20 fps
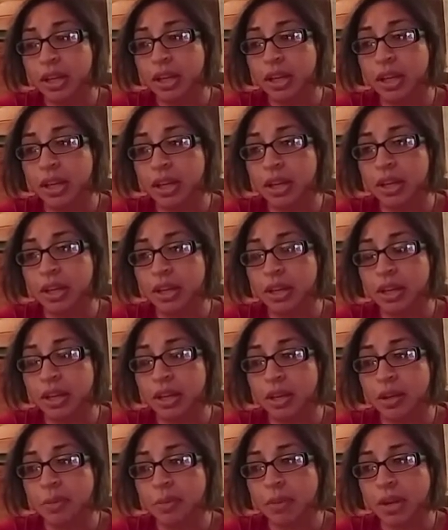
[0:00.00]
And
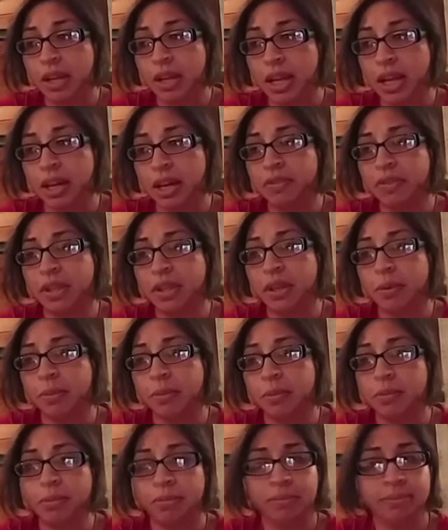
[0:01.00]
a lot of them,